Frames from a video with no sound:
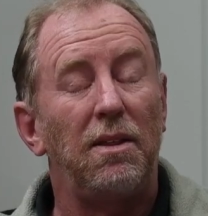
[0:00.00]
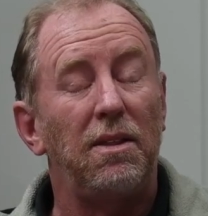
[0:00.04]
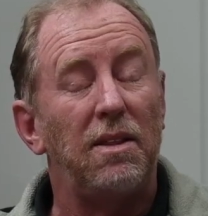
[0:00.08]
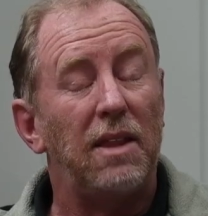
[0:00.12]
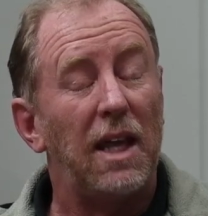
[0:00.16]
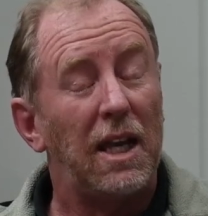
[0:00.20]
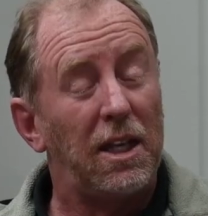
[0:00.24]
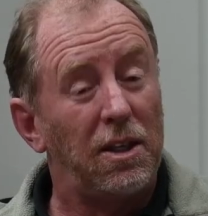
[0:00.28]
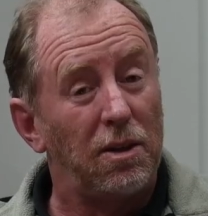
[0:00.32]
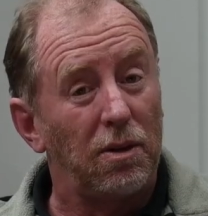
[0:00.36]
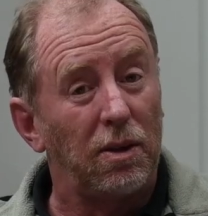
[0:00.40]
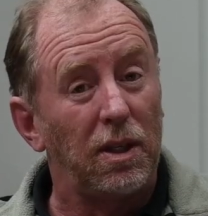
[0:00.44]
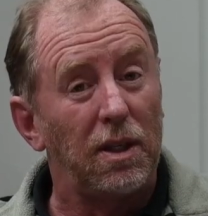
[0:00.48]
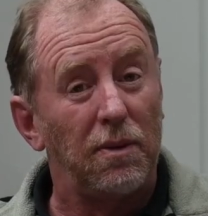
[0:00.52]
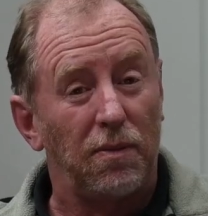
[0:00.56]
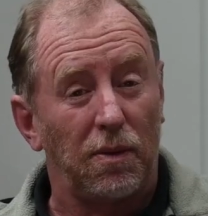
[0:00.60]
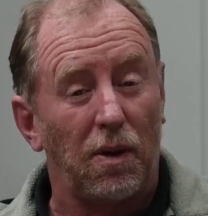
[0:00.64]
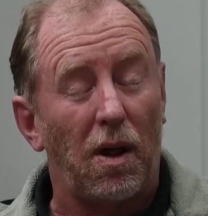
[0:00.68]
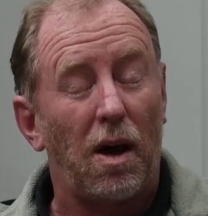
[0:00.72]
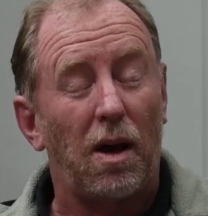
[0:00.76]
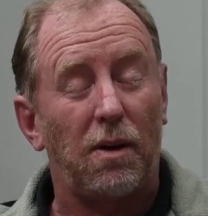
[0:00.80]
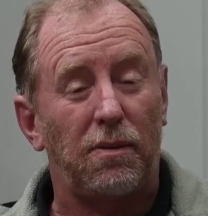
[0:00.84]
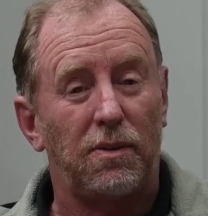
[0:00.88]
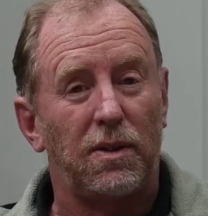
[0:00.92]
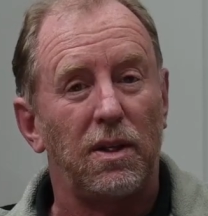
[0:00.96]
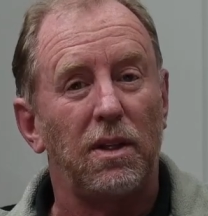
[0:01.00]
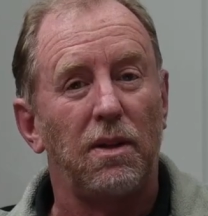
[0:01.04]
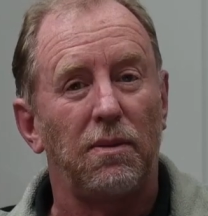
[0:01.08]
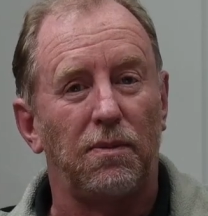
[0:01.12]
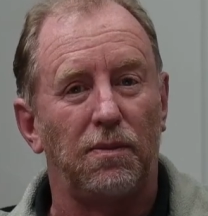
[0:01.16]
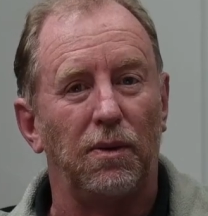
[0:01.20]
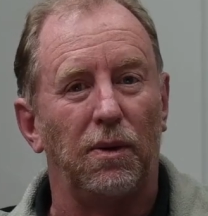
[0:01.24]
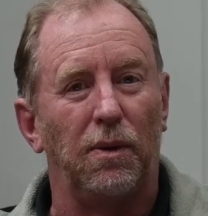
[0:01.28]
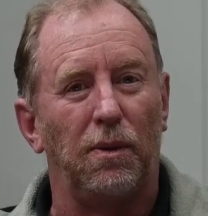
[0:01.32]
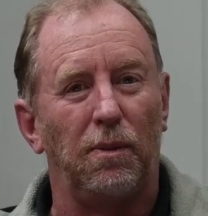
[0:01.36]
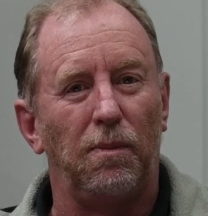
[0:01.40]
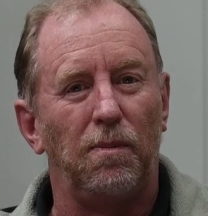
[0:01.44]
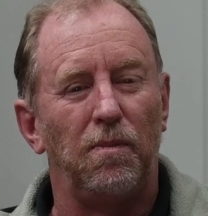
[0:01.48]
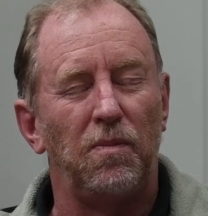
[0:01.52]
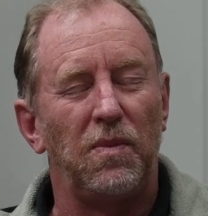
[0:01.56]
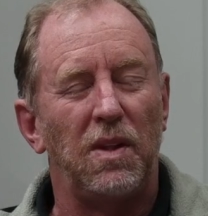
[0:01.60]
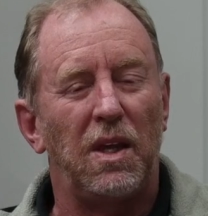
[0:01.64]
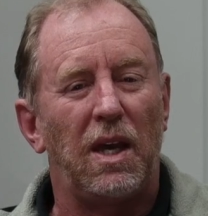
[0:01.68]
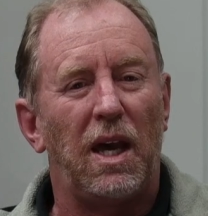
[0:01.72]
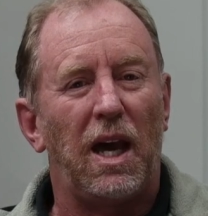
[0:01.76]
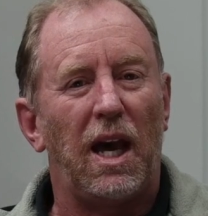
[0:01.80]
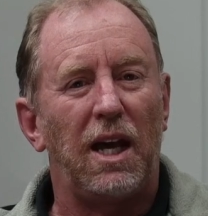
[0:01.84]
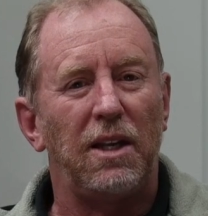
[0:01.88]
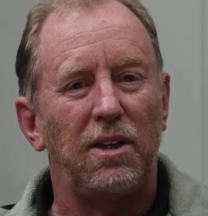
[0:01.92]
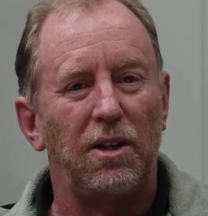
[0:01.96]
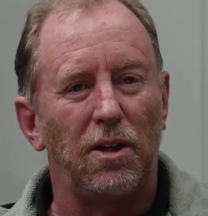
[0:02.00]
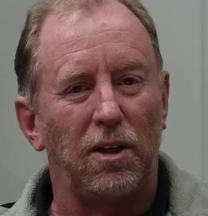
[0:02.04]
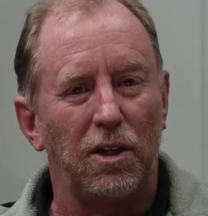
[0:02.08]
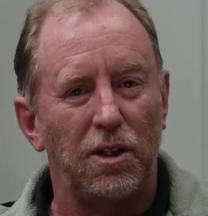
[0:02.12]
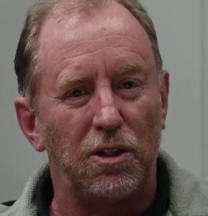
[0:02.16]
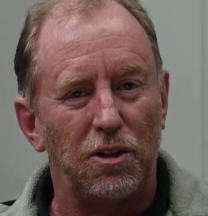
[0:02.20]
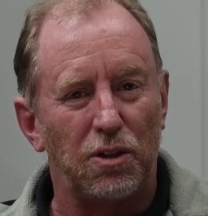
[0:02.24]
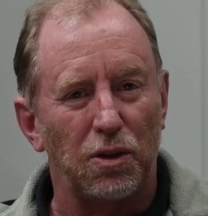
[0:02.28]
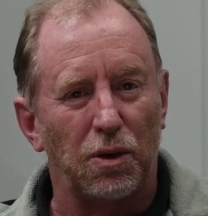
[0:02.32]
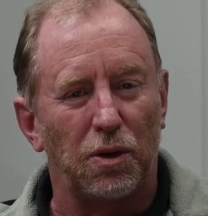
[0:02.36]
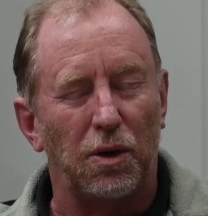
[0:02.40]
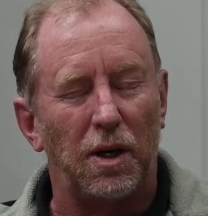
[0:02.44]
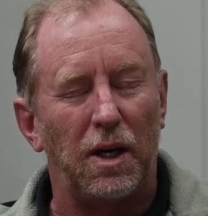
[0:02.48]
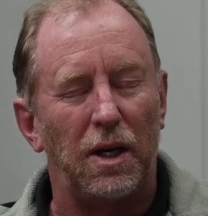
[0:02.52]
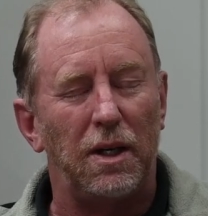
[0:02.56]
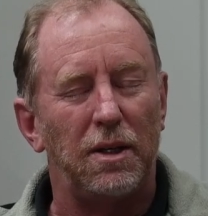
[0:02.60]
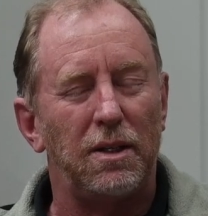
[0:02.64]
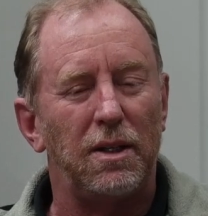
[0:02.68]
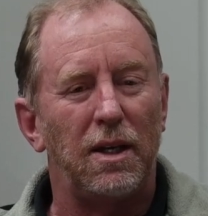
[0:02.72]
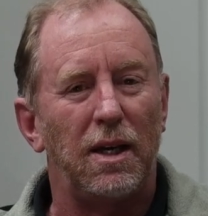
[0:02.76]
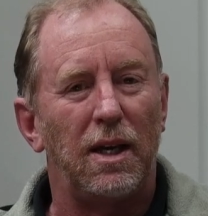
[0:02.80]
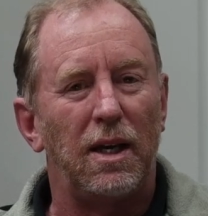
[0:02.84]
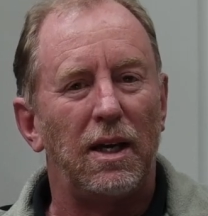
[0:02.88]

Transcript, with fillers: Then you'll live life to the full and you'll enjoy it